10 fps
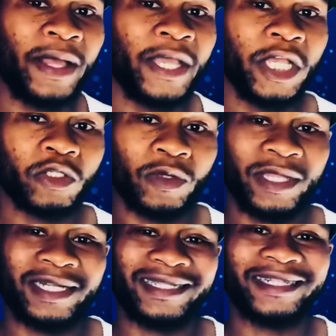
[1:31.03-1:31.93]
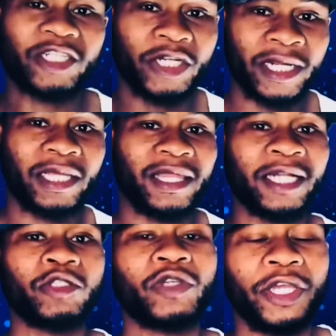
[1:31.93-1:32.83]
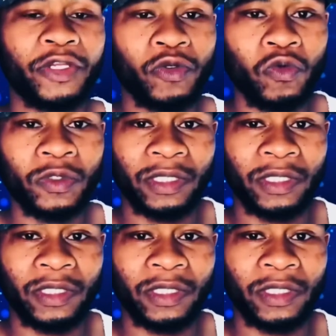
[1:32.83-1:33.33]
So there is a trick that you can use.